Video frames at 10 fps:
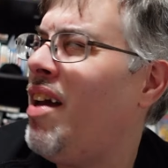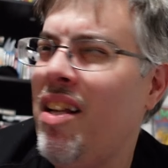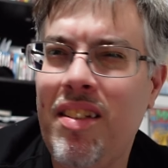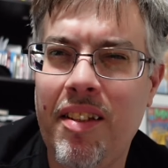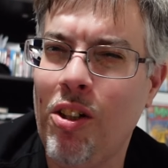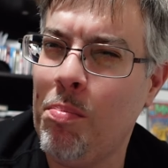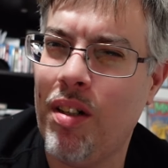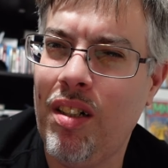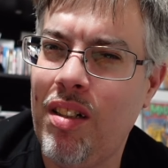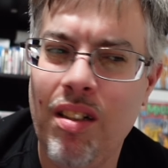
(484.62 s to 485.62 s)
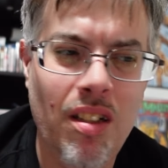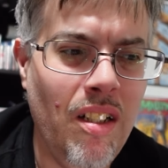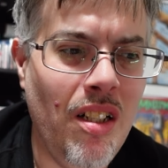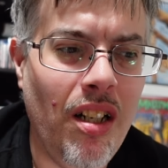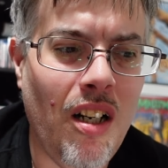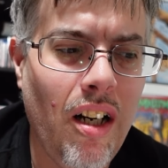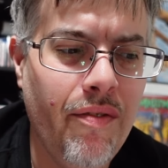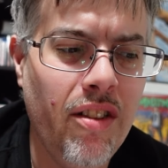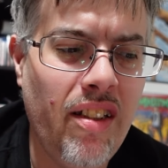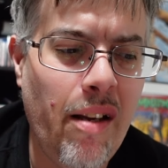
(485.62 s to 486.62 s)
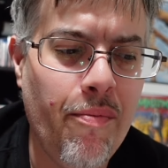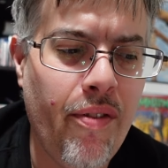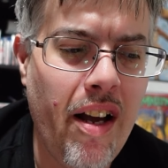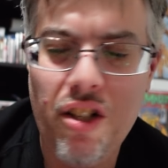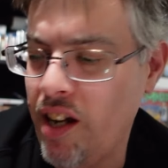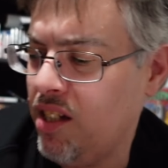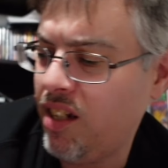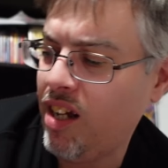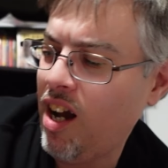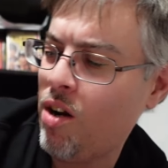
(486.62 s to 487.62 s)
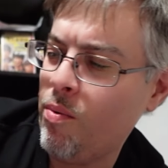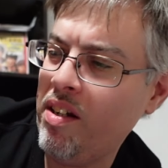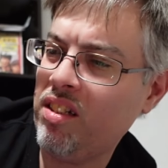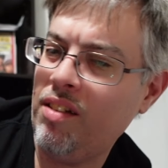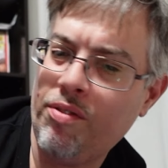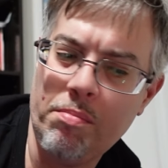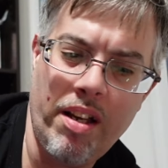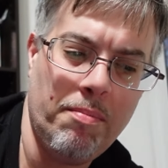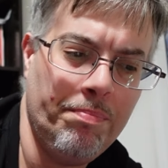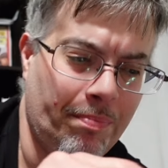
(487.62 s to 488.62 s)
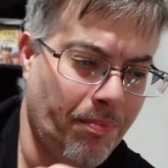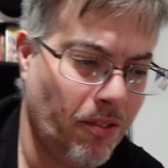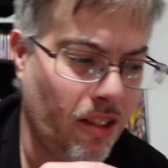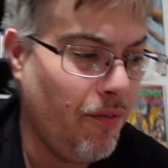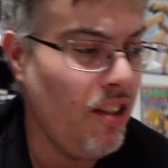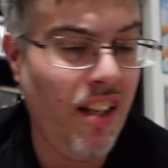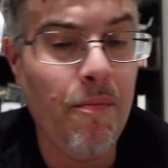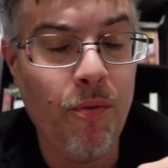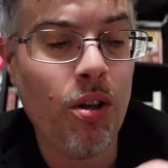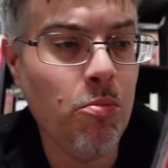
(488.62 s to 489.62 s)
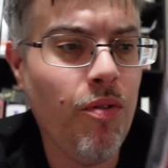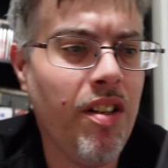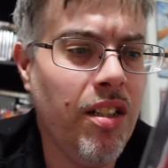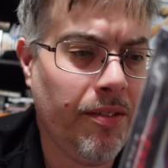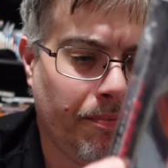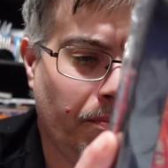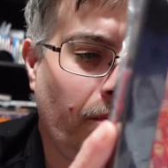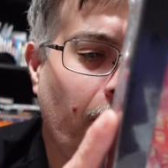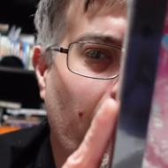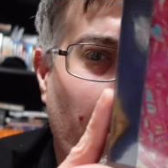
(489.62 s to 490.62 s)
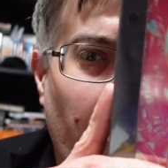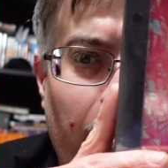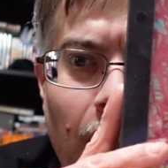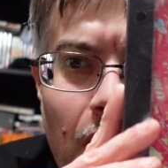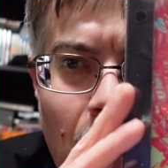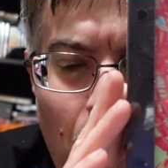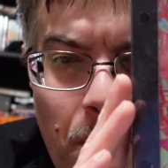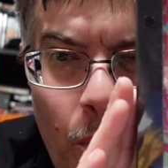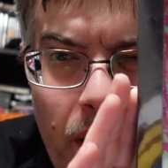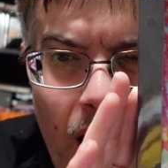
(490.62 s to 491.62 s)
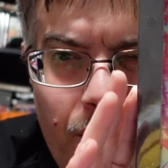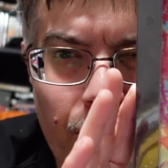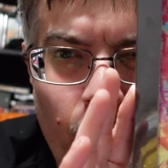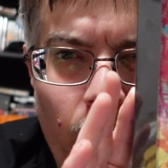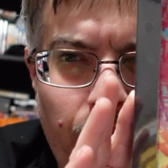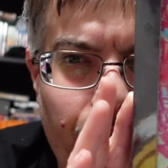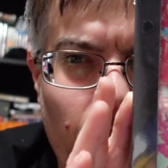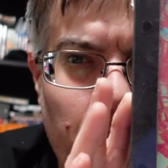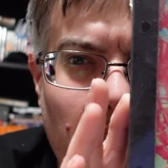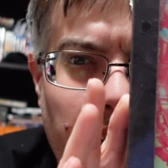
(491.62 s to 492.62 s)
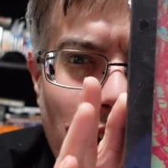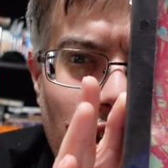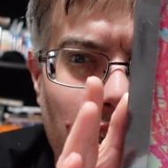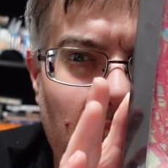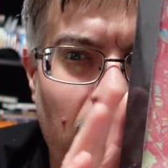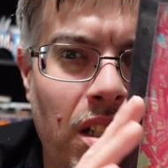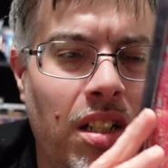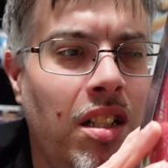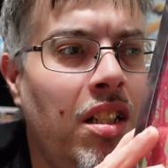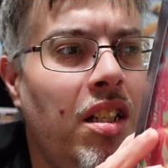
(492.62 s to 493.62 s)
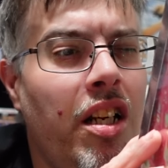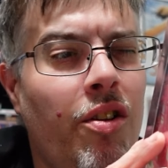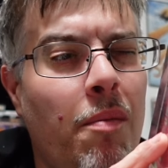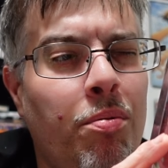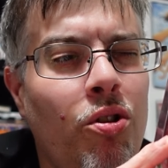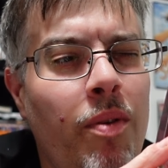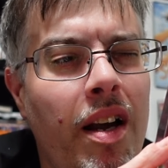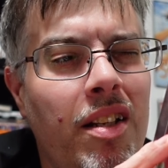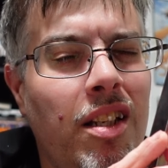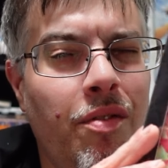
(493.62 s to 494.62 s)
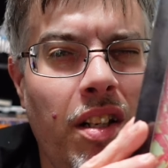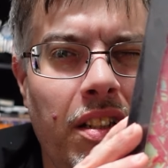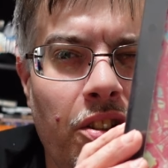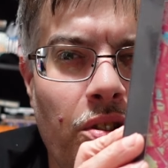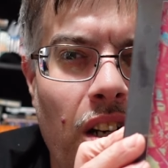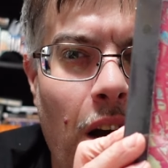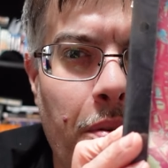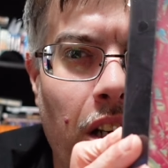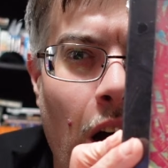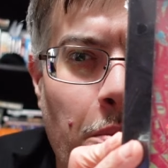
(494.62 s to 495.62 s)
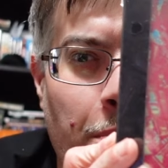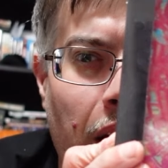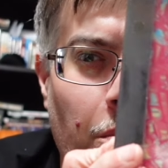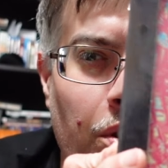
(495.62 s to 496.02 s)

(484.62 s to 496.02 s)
K steelbook uh, of the same franchise that I got recently from them, of the same four movies, but we have the four film collection here on Blu-ray, D V D, digital copy combo pack